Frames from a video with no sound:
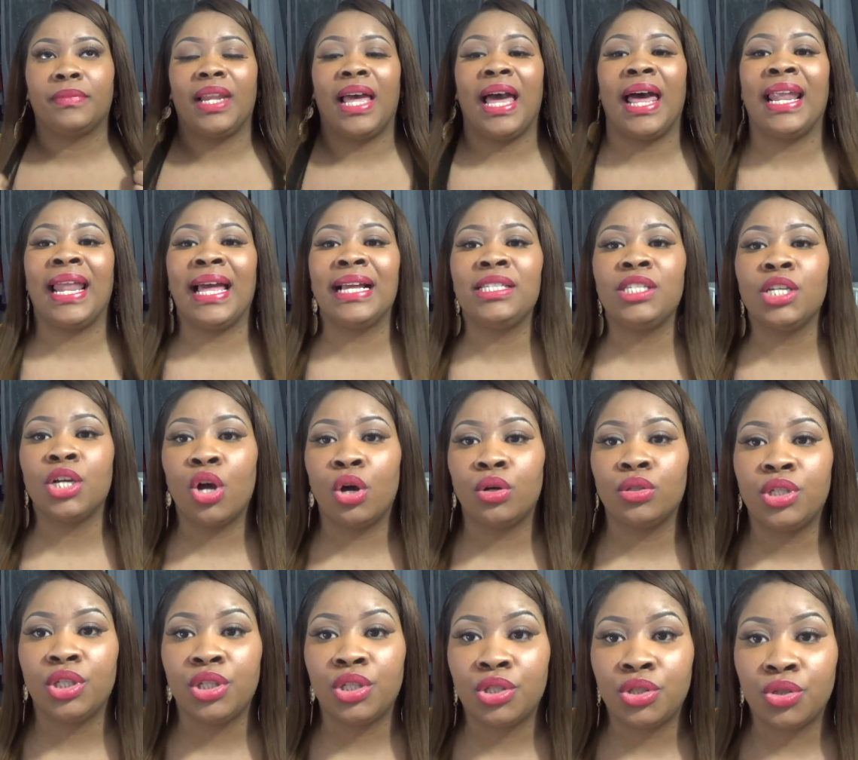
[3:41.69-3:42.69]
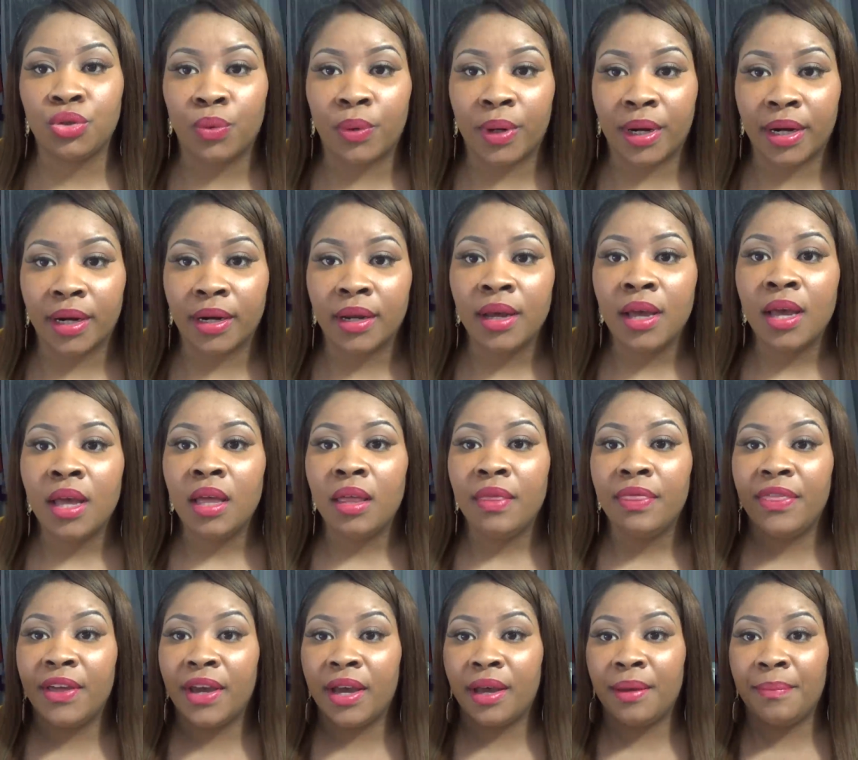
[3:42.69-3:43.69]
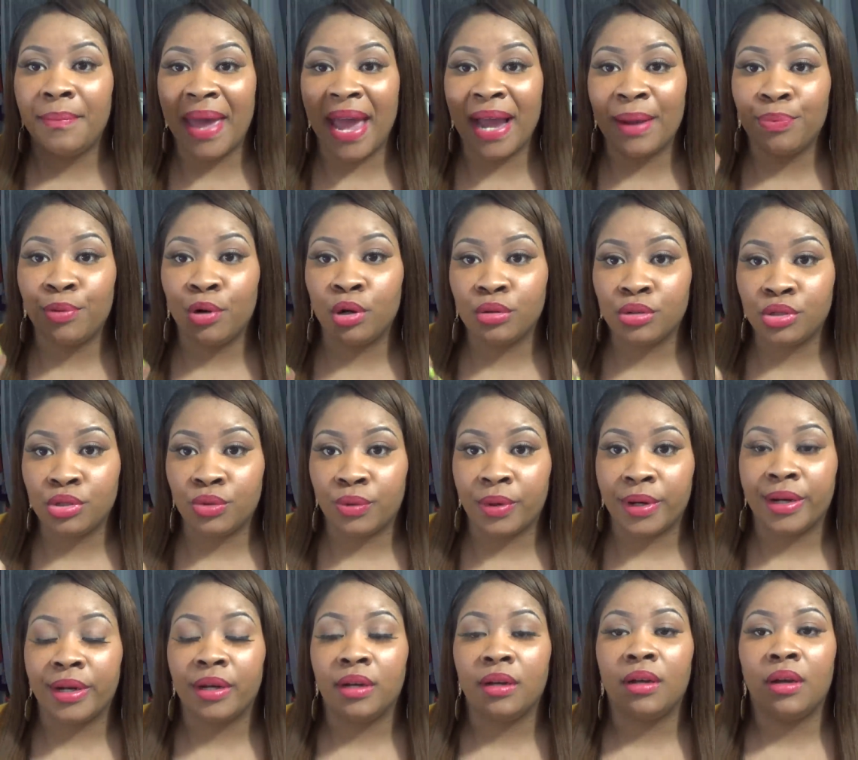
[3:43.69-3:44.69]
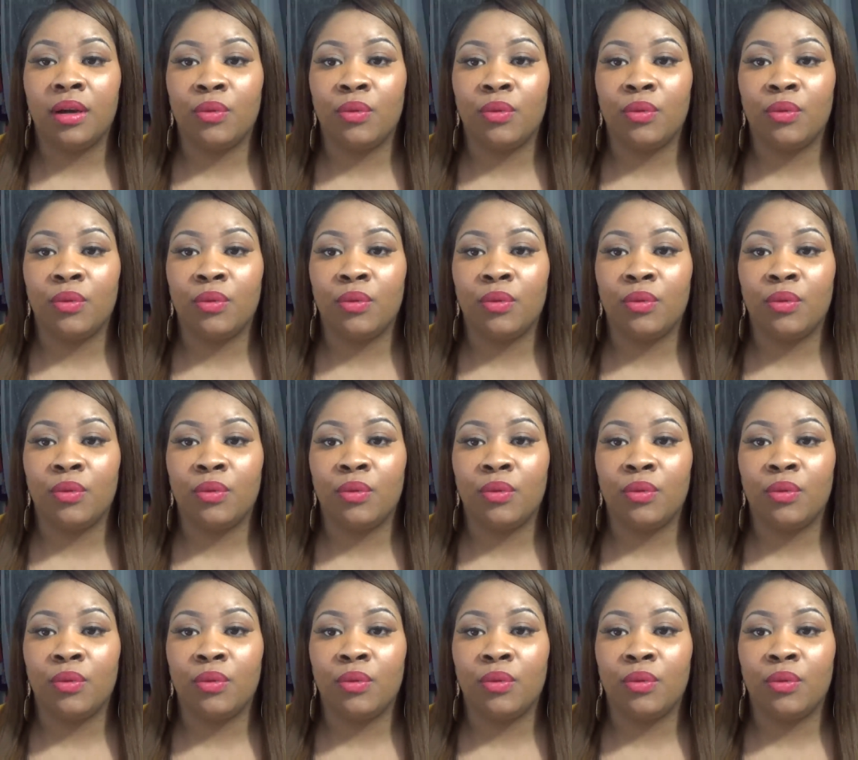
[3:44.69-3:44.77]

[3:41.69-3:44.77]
I like to go to the store, the MAC Pro store.